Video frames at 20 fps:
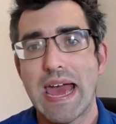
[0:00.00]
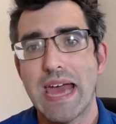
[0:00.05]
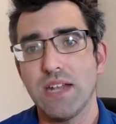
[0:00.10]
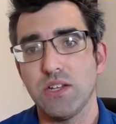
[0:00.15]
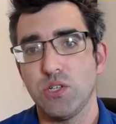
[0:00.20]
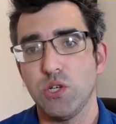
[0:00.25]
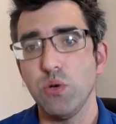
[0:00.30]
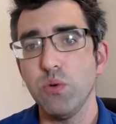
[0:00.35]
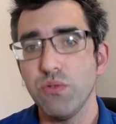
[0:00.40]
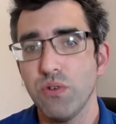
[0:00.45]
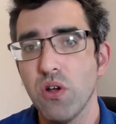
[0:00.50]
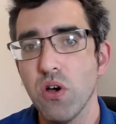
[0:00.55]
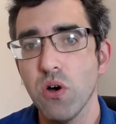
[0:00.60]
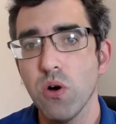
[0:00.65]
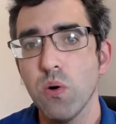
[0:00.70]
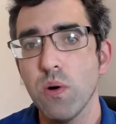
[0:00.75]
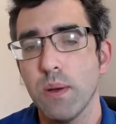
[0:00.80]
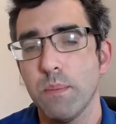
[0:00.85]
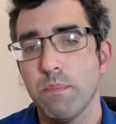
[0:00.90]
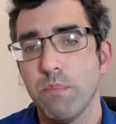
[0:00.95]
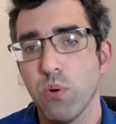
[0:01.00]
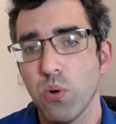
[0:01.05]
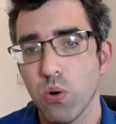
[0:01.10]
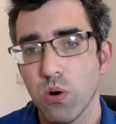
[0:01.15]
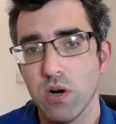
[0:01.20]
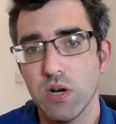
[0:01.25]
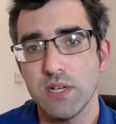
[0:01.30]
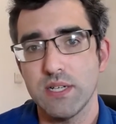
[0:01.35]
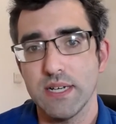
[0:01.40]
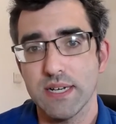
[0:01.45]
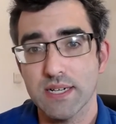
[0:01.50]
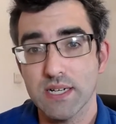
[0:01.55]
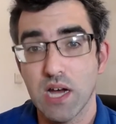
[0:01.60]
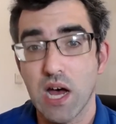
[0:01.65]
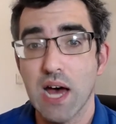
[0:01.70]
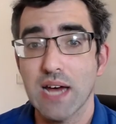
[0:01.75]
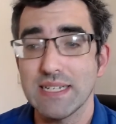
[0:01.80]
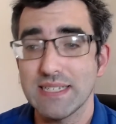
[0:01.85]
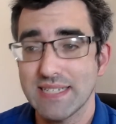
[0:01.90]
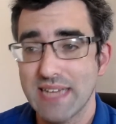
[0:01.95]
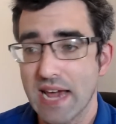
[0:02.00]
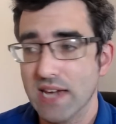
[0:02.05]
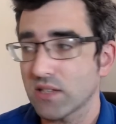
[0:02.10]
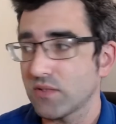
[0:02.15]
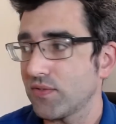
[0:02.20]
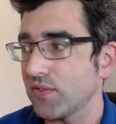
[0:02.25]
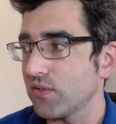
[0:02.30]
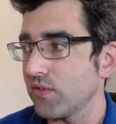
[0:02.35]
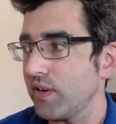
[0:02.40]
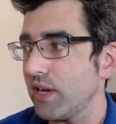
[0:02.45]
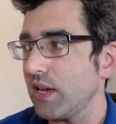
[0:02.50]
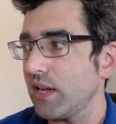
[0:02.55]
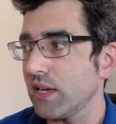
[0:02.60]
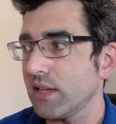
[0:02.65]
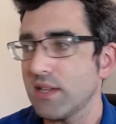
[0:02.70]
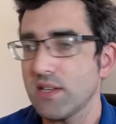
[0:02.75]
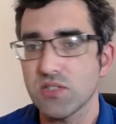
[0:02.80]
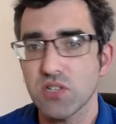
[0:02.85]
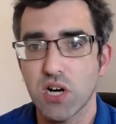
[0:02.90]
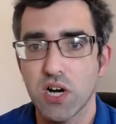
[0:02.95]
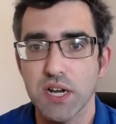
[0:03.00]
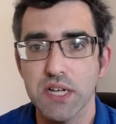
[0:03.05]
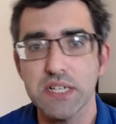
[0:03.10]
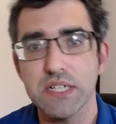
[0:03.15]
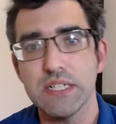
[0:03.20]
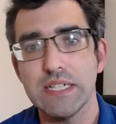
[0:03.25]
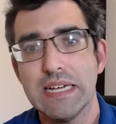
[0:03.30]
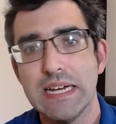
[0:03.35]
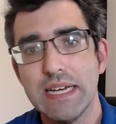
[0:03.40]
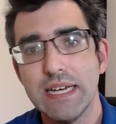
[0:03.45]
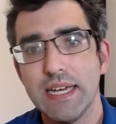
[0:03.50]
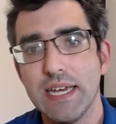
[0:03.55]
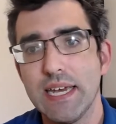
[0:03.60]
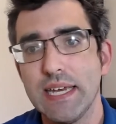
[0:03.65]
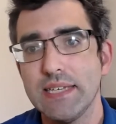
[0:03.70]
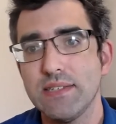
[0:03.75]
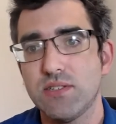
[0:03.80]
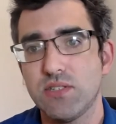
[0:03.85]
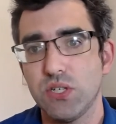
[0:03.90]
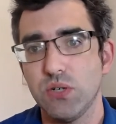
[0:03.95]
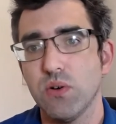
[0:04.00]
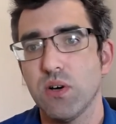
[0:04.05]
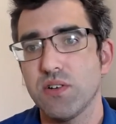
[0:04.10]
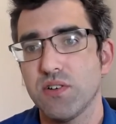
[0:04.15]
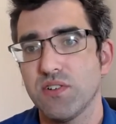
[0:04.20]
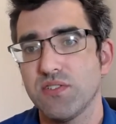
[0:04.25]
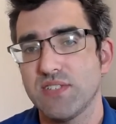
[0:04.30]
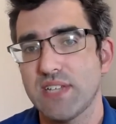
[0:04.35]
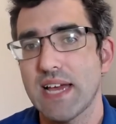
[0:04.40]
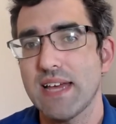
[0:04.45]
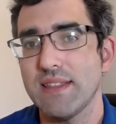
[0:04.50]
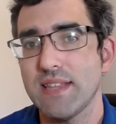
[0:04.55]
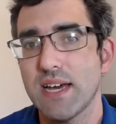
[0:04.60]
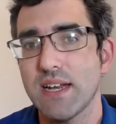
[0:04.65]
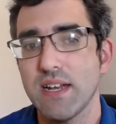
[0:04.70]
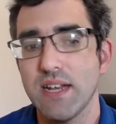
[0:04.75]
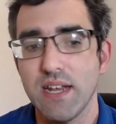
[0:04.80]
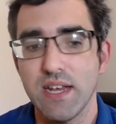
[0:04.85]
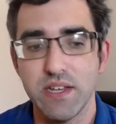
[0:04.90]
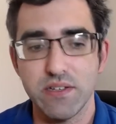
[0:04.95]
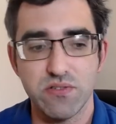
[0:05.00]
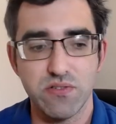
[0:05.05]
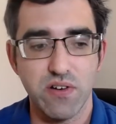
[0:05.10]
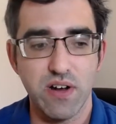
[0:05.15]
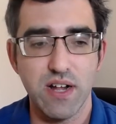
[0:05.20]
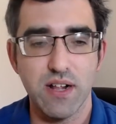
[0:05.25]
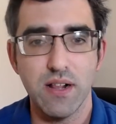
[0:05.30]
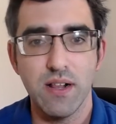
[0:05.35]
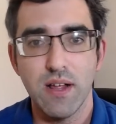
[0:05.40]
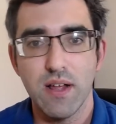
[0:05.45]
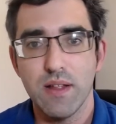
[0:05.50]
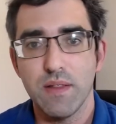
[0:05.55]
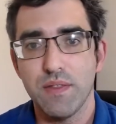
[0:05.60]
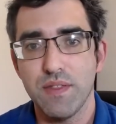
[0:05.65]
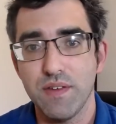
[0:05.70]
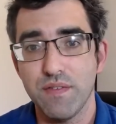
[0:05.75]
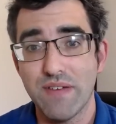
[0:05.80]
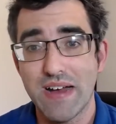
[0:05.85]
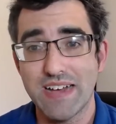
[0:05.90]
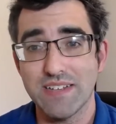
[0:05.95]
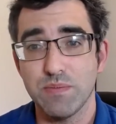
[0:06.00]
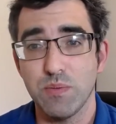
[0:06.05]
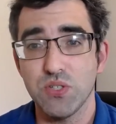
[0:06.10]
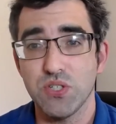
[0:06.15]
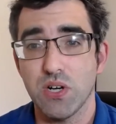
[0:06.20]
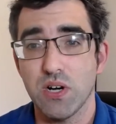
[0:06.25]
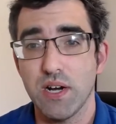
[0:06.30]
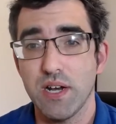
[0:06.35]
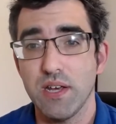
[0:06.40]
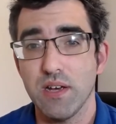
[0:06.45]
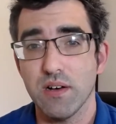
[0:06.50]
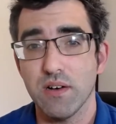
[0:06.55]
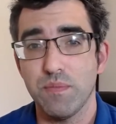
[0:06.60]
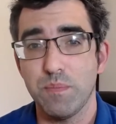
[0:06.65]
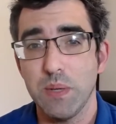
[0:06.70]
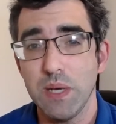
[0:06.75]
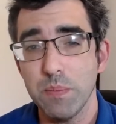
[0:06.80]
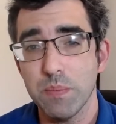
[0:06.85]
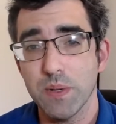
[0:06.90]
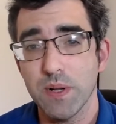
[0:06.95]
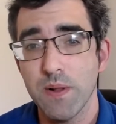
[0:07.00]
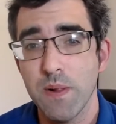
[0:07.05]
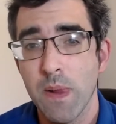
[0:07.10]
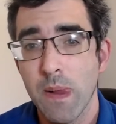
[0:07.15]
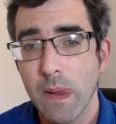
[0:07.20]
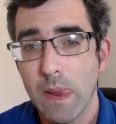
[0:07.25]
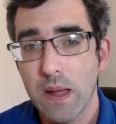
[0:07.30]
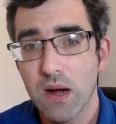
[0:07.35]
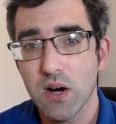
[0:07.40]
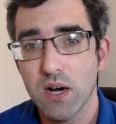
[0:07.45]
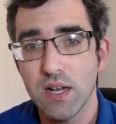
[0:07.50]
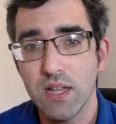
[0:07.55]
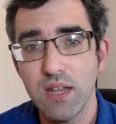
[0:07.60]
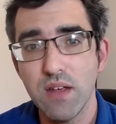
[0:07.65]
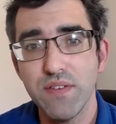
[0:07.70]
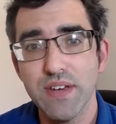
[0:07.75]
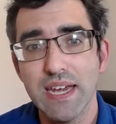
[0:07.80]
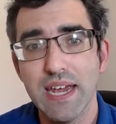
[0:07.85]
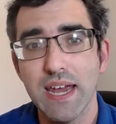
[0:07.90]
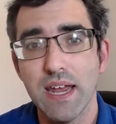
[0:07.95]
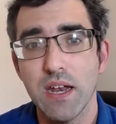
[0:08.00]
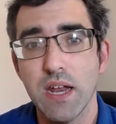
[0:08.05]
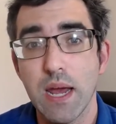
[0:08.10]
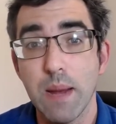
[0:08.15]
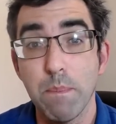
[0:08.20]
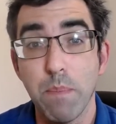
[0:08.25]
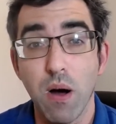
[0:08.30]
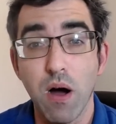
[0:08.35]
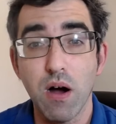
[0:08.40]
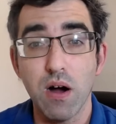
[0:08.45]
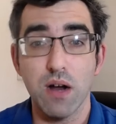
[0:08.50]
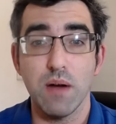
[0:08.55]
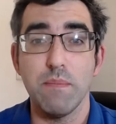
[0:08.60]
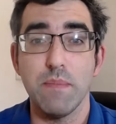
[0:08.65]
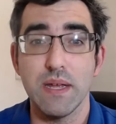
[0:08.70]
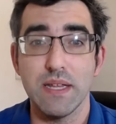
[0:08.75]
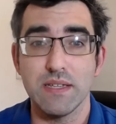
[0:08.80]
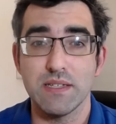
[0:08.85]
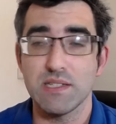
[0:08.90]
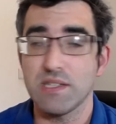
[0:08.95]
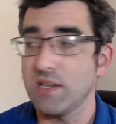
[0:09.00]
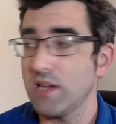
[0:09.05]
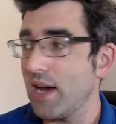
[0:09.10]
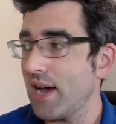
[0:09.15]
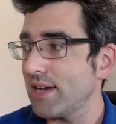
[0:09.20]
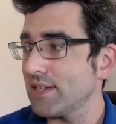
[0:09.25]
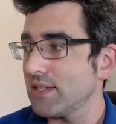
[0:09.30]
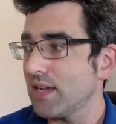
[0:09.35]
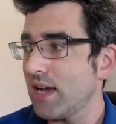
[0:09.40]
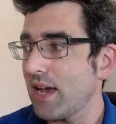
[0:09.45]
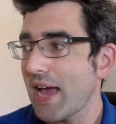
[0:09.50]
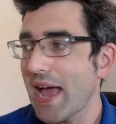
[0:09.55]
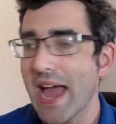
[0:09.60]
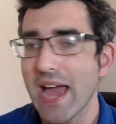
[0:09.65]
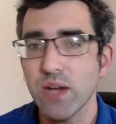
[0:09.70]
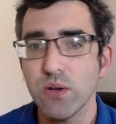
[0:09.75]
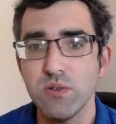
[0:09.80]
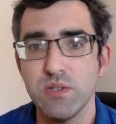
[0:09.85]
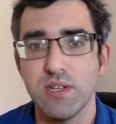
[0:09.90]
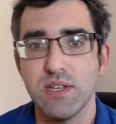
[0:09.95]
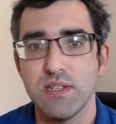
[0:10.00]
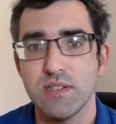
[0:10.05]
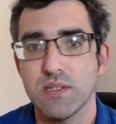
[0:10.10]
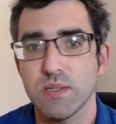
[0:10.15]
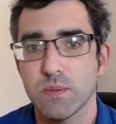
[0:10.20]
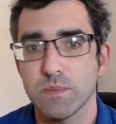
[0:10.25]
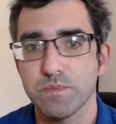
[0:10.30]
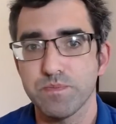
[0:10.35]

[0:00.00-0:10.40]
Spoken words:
to know important context for reading this article, is to understand that in Israel, the vast majority of people are living in apartments, not houses.